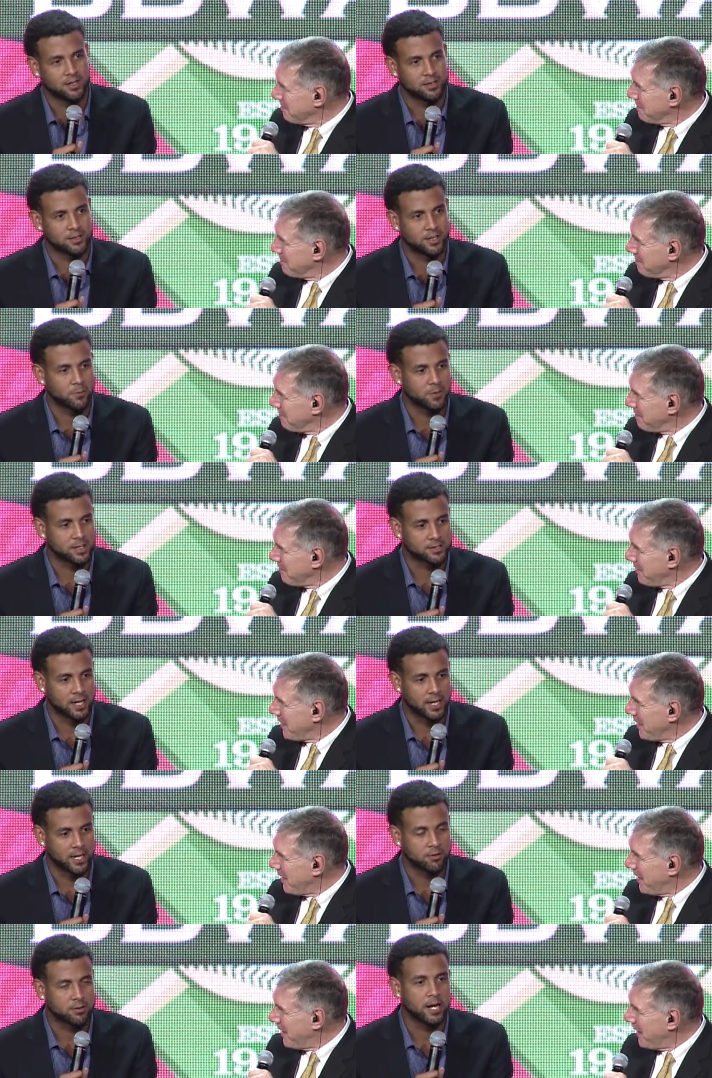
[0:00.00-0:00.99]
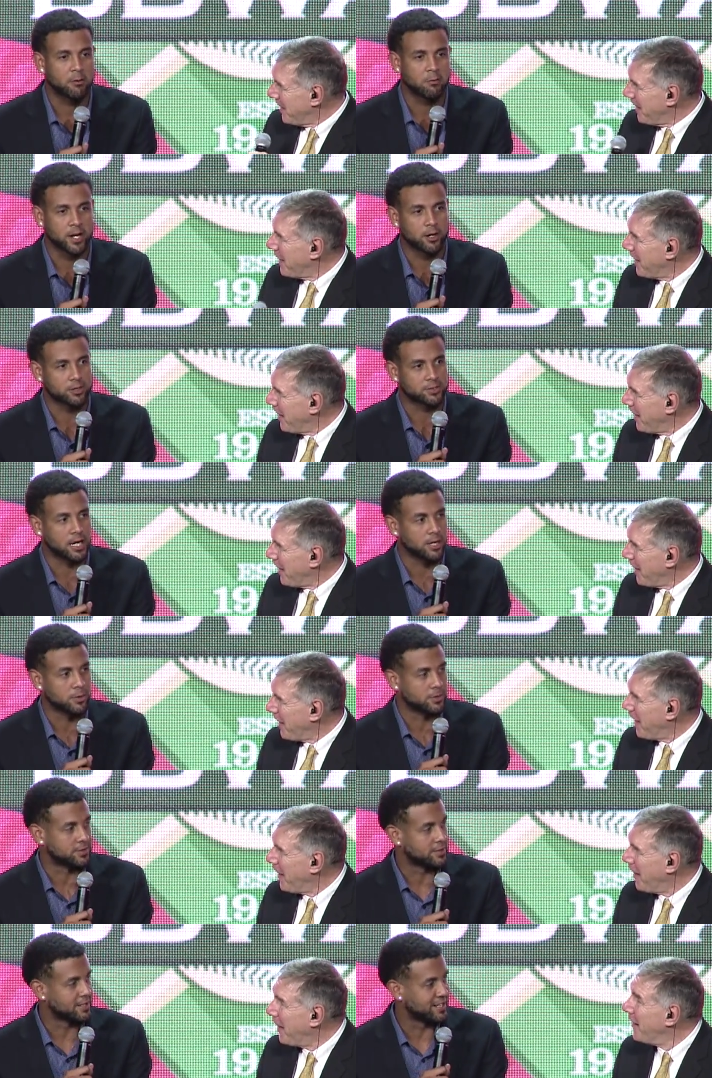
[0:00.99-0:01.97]
Speaker 1: she was like, okay, I want to go to San
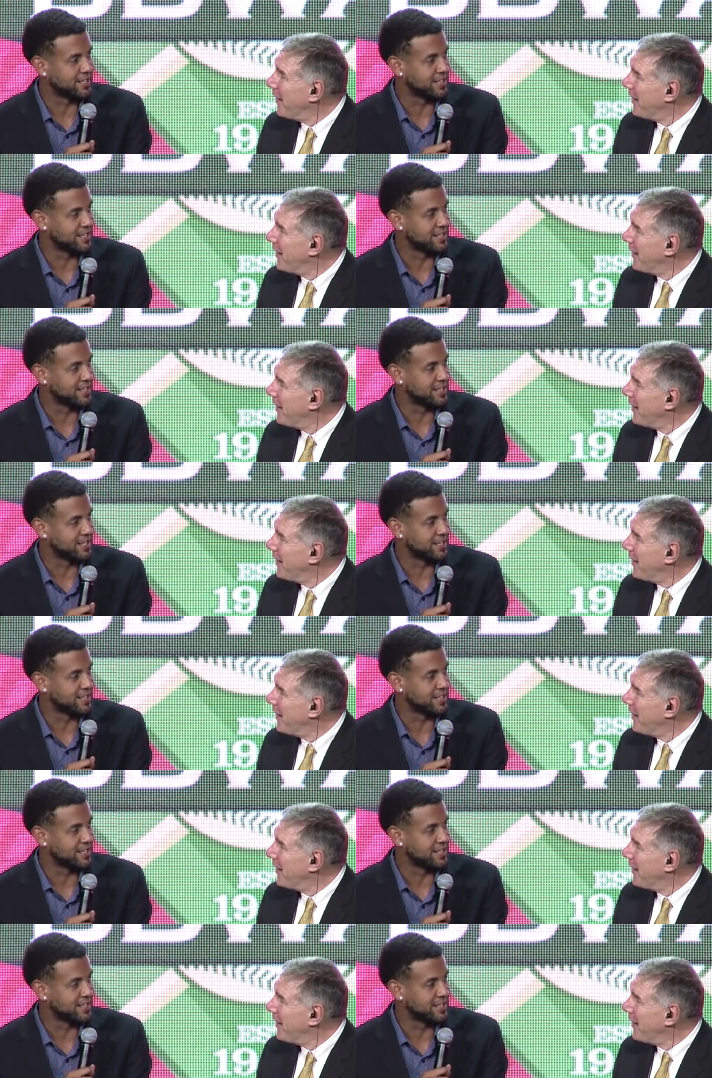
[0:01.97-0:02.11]
Luis.